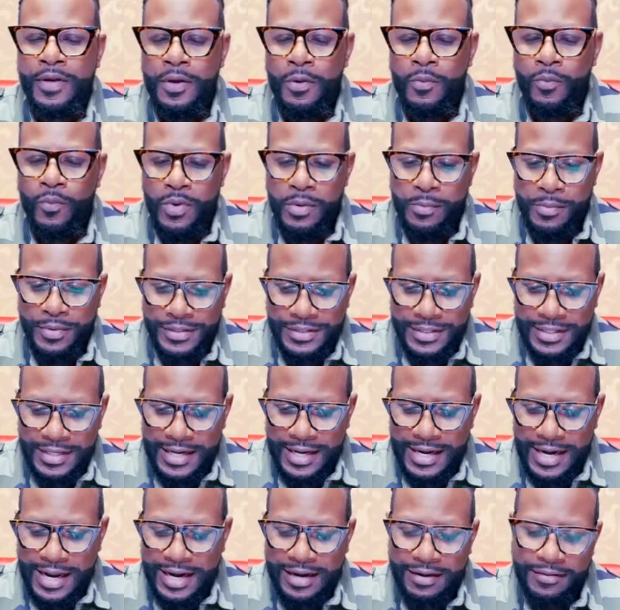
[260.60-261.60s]
We must
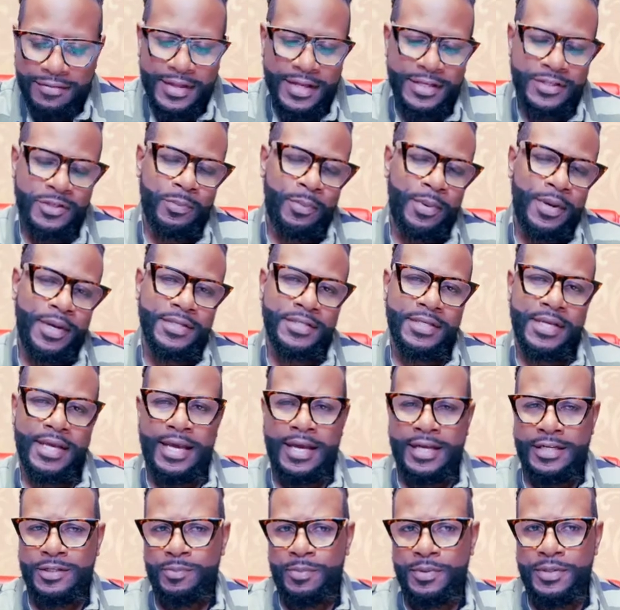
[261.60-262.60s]
get out of that space
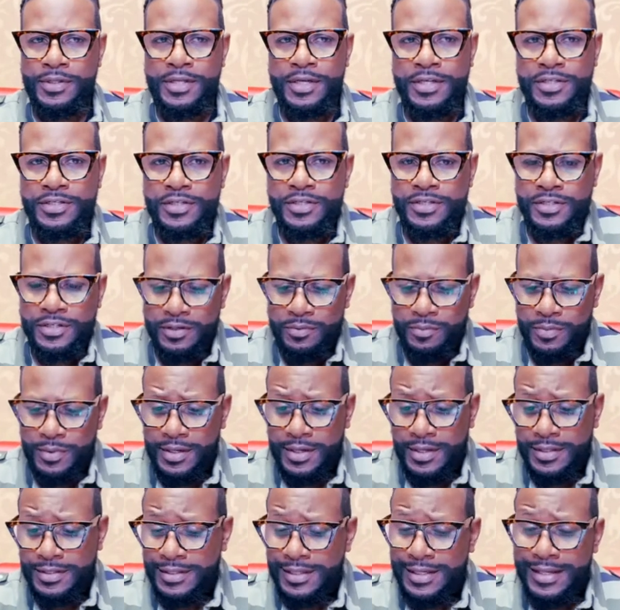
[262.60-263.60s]
expeditiously
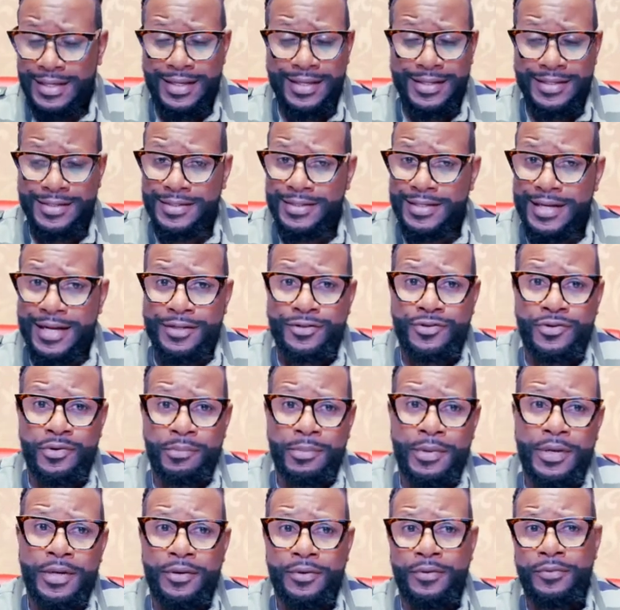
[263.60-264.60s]
because it is
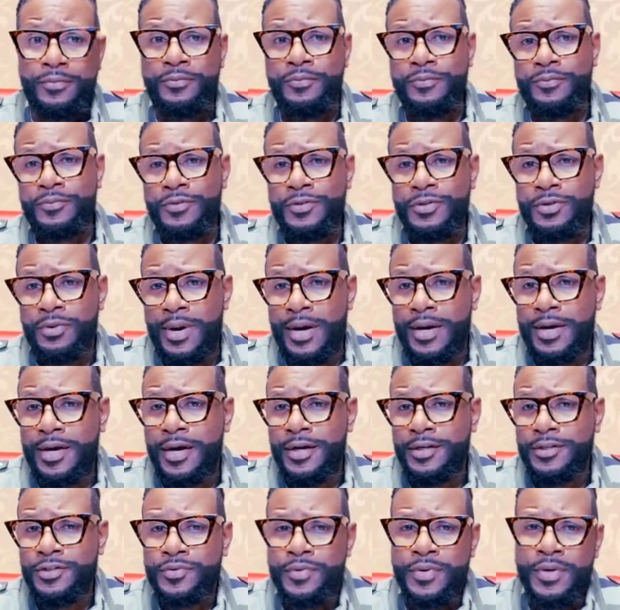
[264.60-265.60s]
detrimental to our
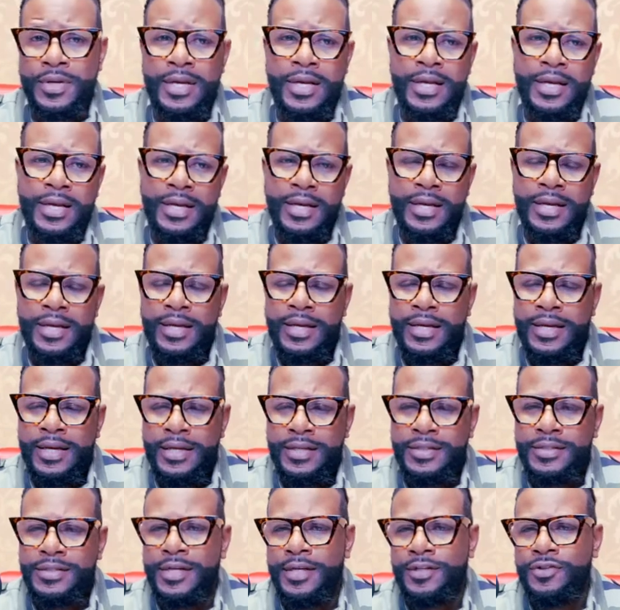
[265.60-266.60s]
country.
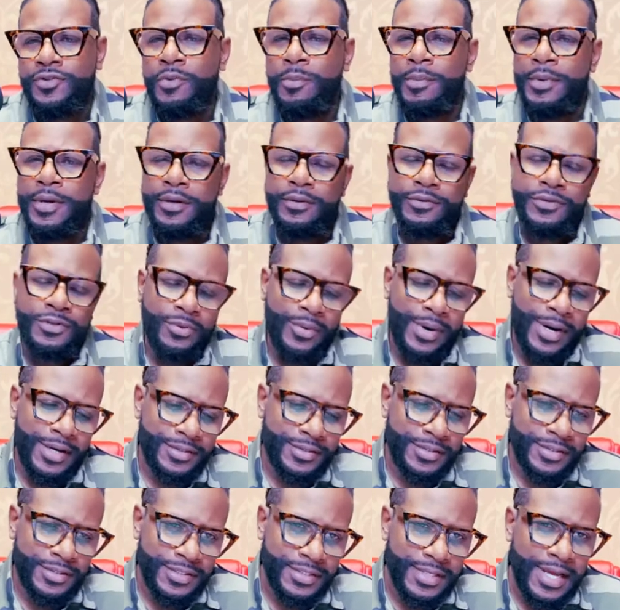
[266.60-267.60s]
It's detrimental to our
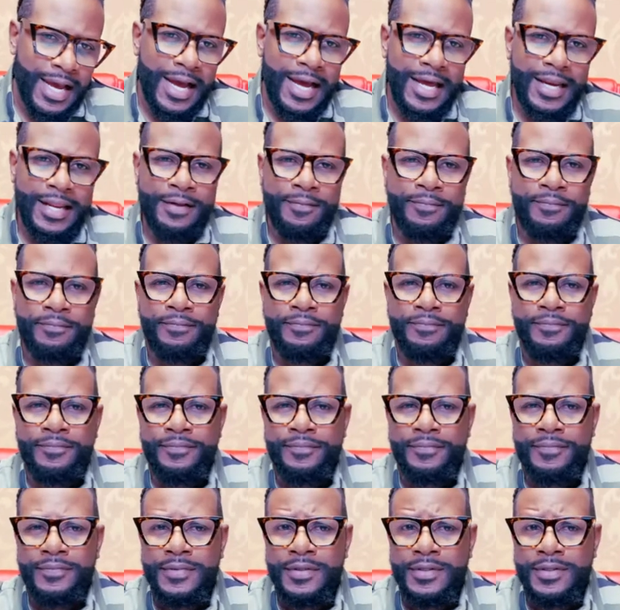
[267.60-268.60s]
society.
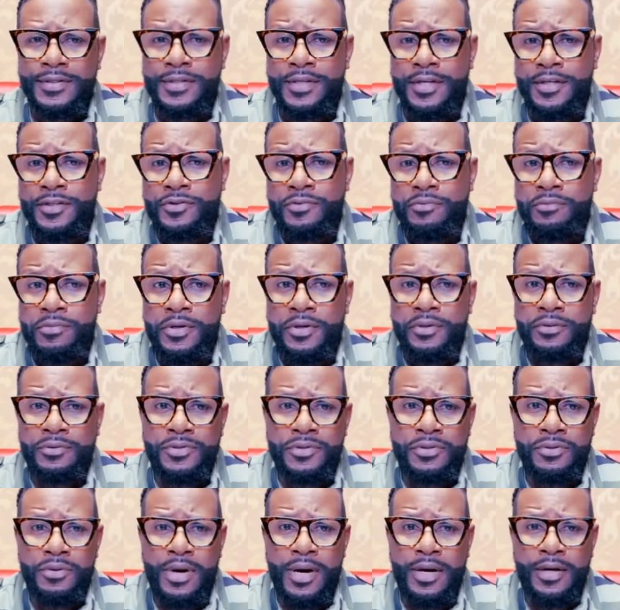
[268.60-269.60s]
It's detrimental
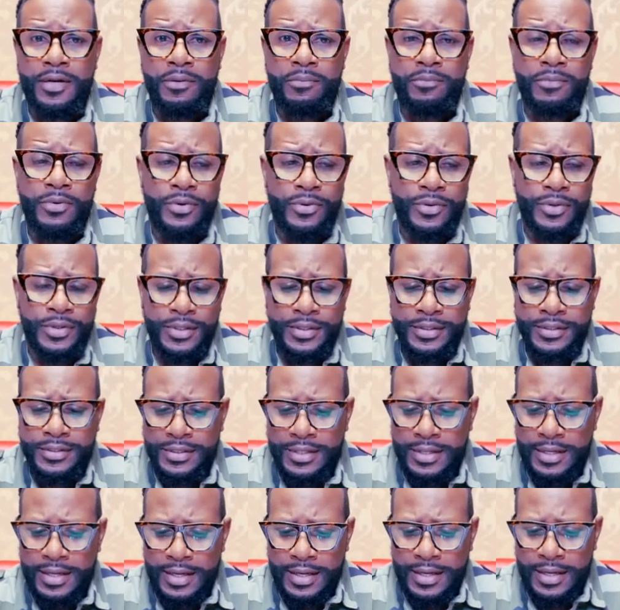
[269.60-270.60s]
to our communities.
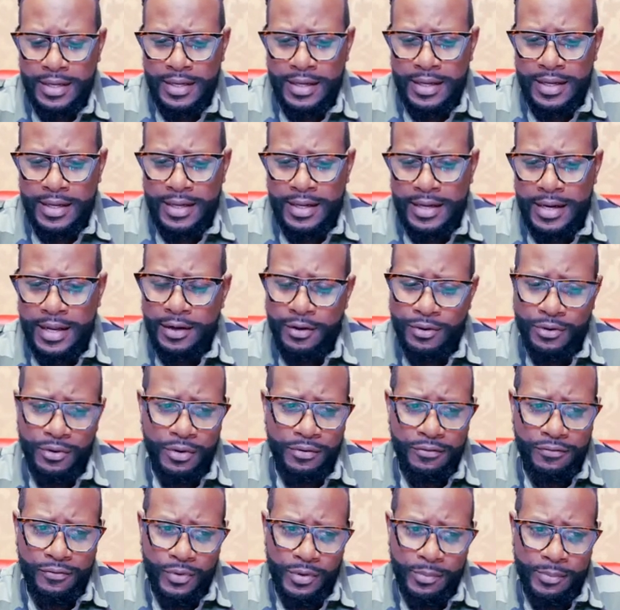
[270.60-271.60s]
And I don't know
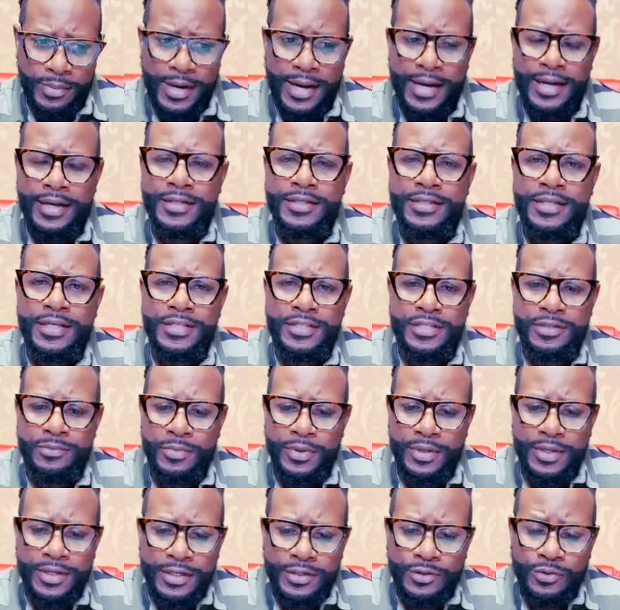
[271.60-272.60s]
if we're paying attention,
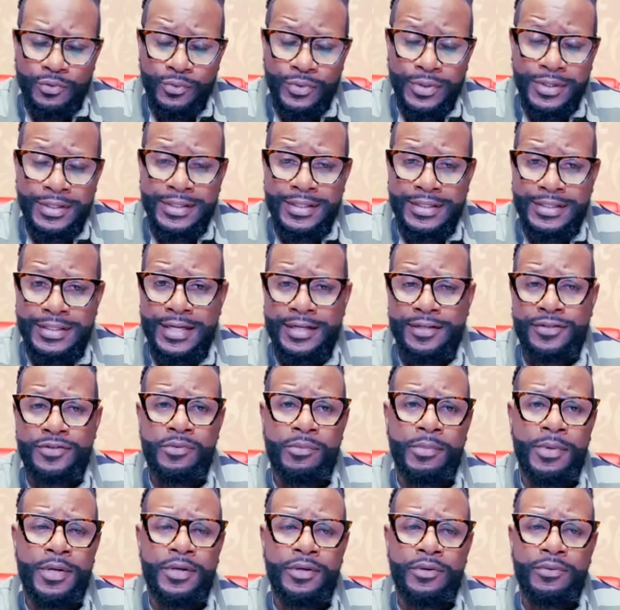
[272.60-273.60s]
but it's really
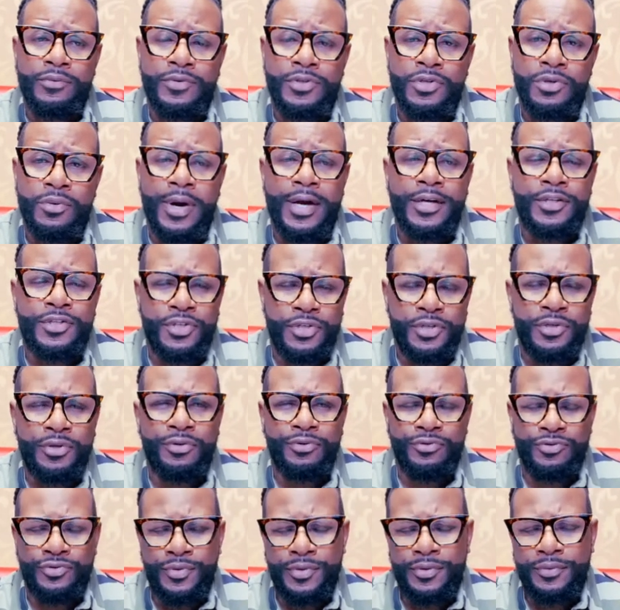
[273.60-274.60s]
detrimental to our
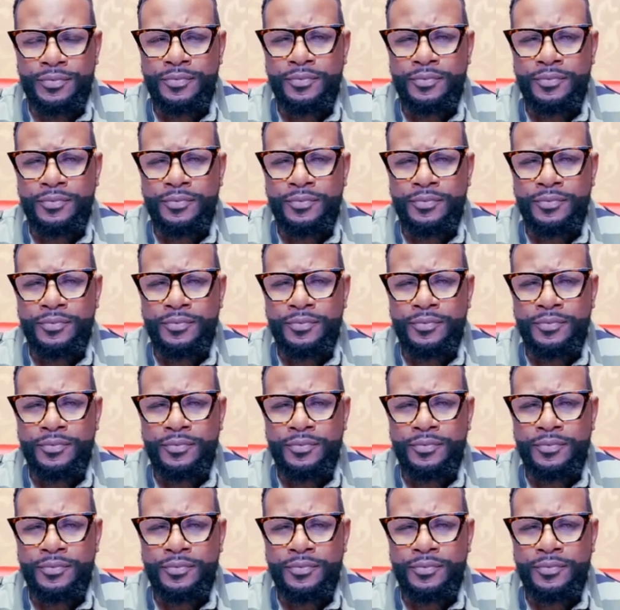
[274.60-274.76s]
children.